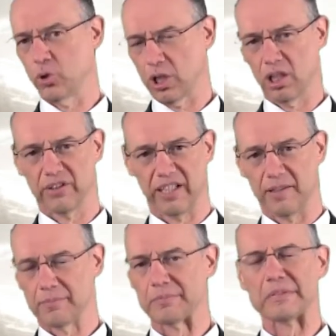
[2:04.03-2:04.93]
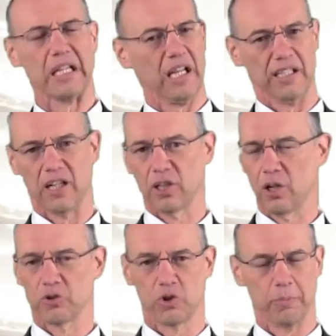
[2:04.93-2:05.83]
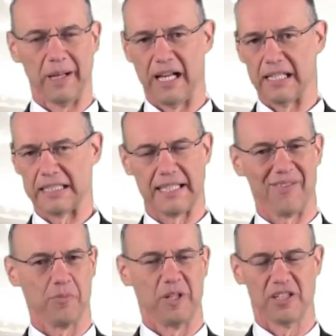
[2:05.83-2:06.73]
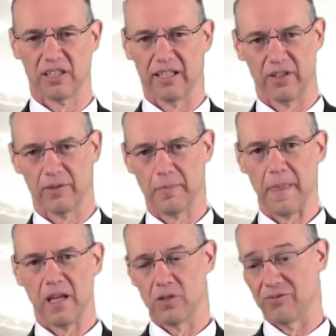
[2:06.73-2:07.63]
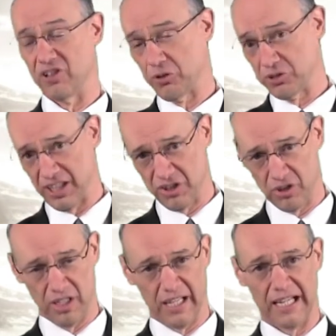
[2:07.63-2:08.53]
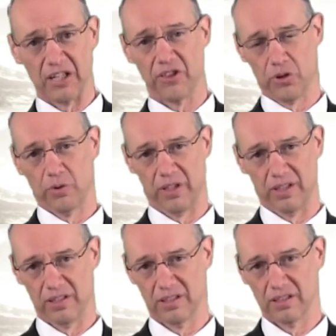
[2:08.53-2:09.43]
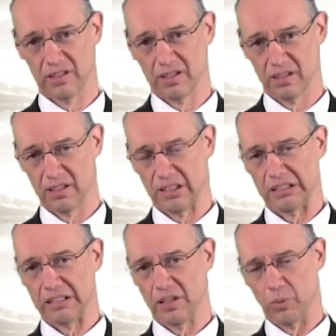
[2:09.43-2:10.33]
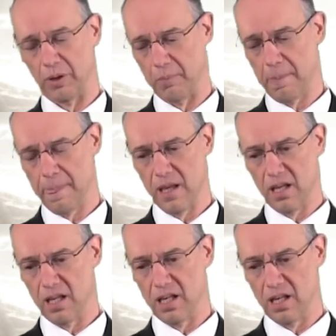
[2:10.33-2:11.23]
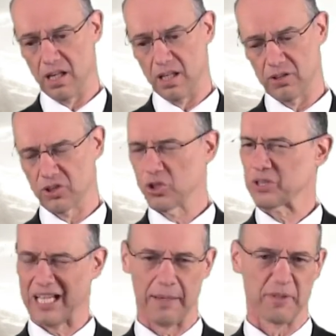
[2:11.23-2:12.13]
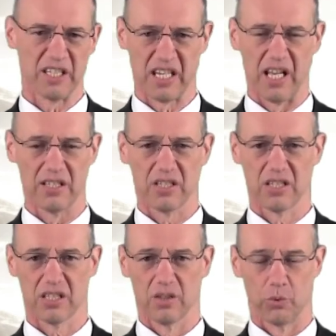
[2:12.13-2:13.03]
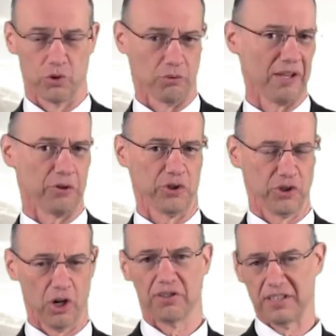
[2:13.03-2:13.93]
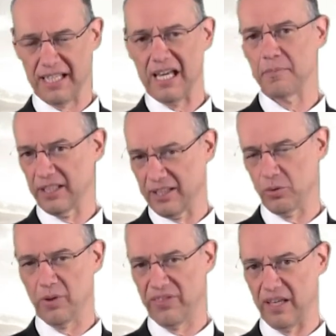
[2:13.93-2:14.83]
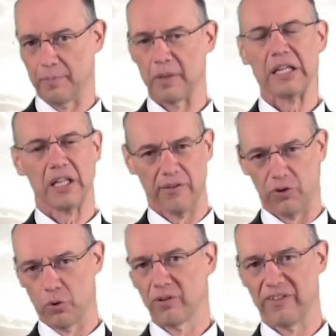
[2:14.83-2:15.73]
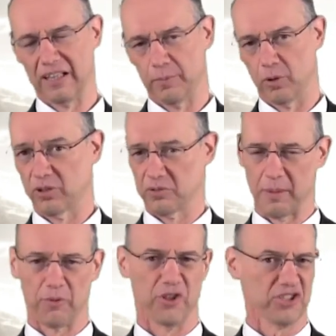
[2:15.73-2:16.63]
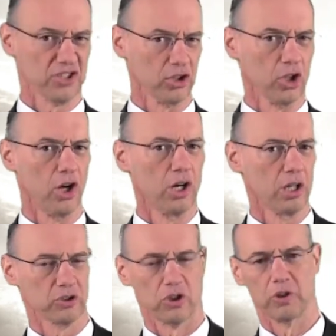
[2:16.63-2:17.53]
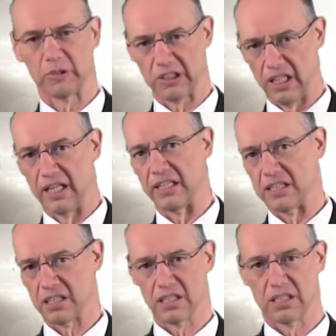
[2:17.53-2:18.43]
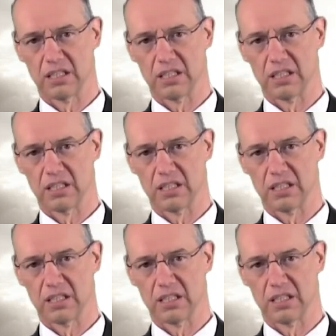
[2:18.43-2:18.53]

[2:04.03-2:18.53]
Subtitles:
You called them and they called you back 7 minutes later. You have another session at 9:30. Well, just use common sense. Would you rather start the time later with them if you're available? Because remember, this is a long-term client.